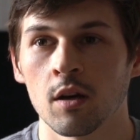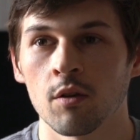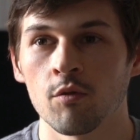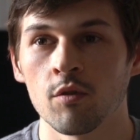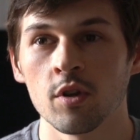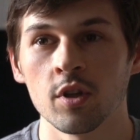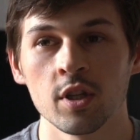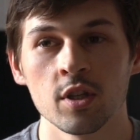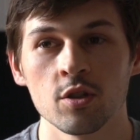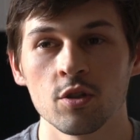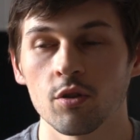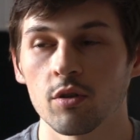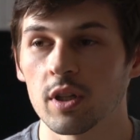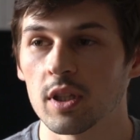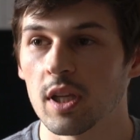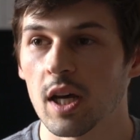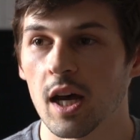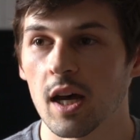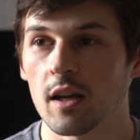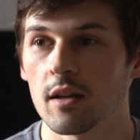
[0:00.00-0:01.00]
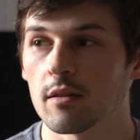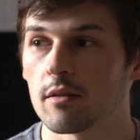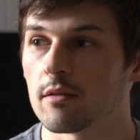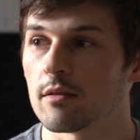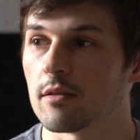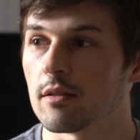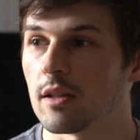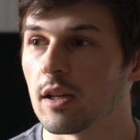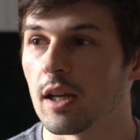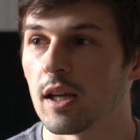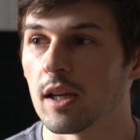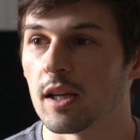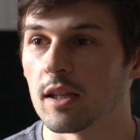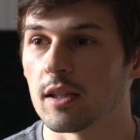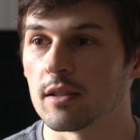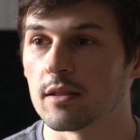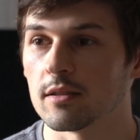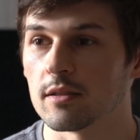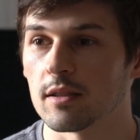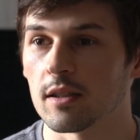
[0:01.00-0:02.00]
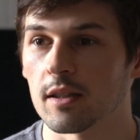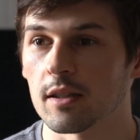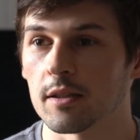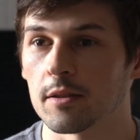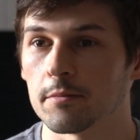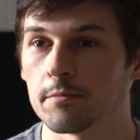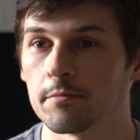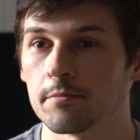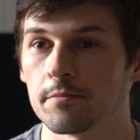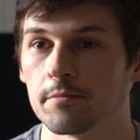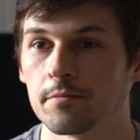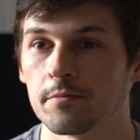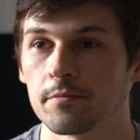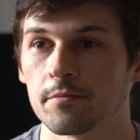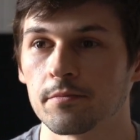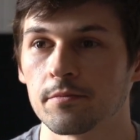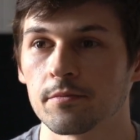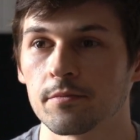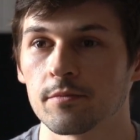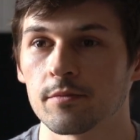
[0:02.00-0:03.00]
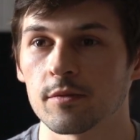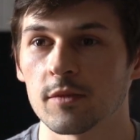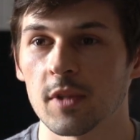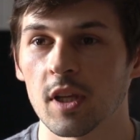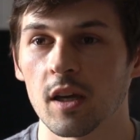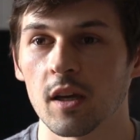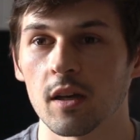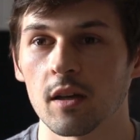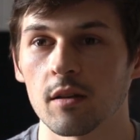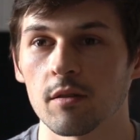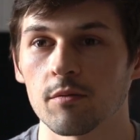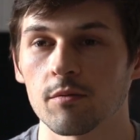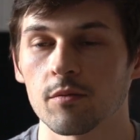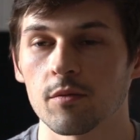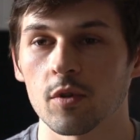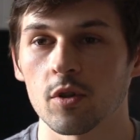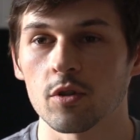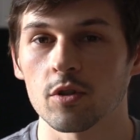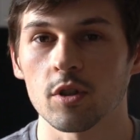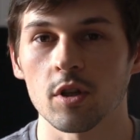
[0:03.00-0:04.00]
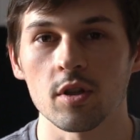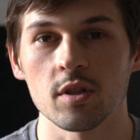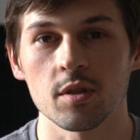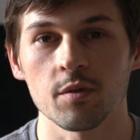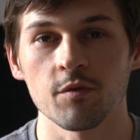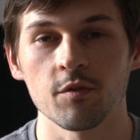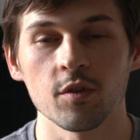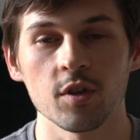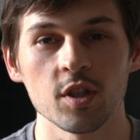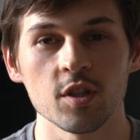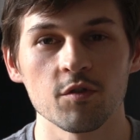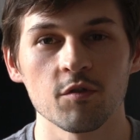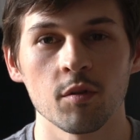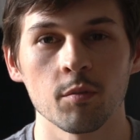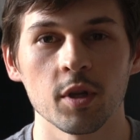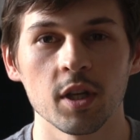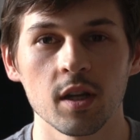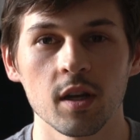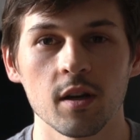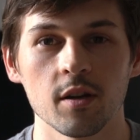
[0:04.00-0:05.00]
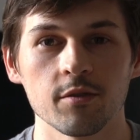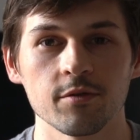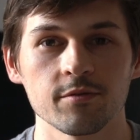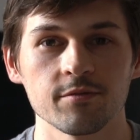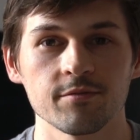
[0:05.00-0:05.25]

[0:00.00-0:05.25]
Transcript: really enjoyed that, and I'll show you some footage from it now.